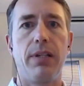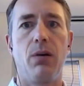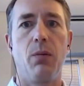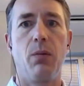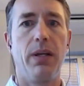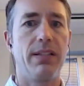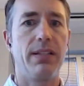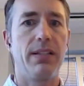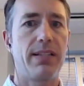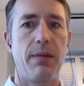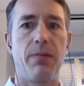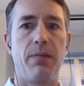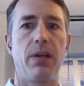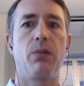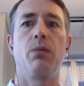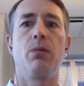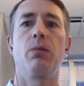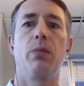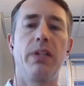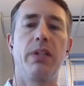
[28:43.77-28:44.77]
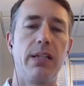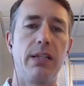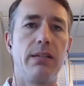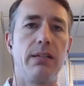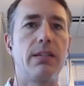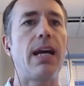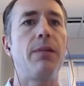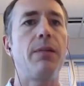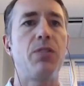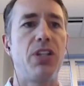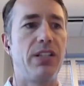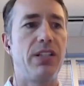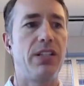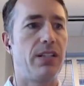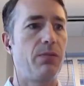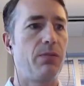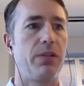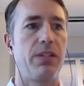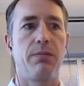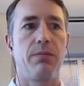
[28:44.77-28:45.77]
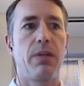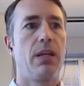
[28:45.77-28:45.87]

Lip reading: went. Same thing when we did Timesheezy.